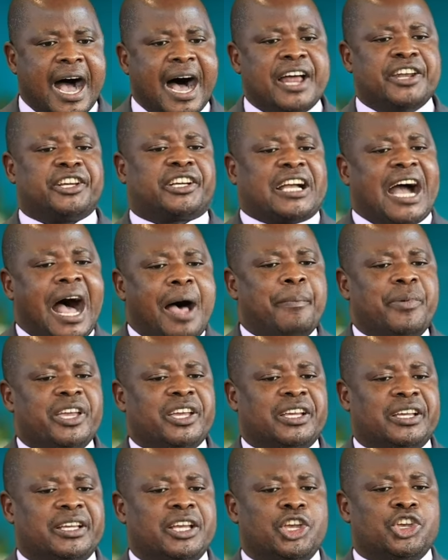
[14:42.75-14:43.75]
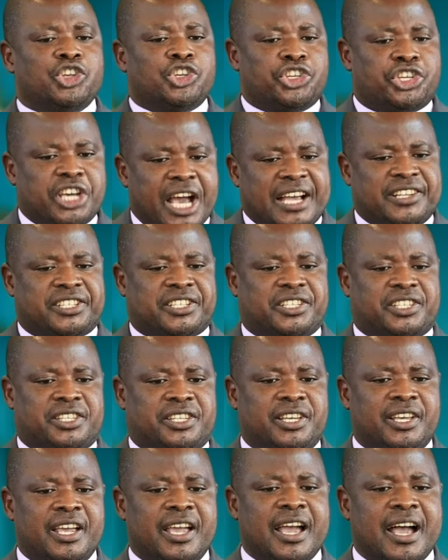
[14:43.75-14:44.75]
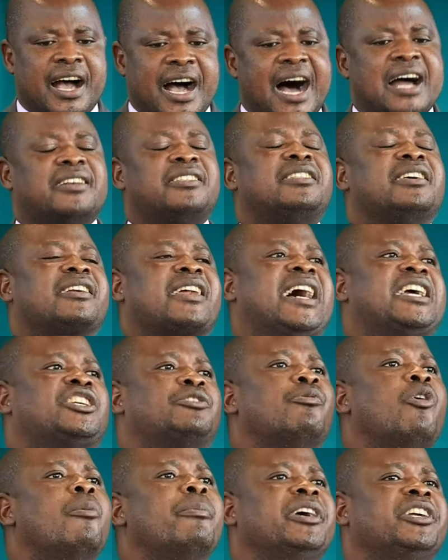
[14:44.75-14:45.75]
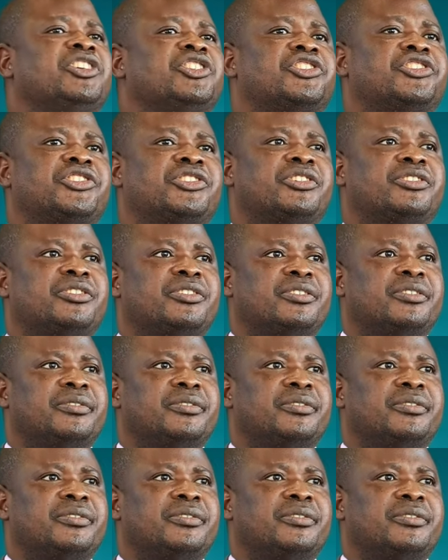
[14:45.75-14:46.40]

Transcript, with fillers: and coming just at the right moment.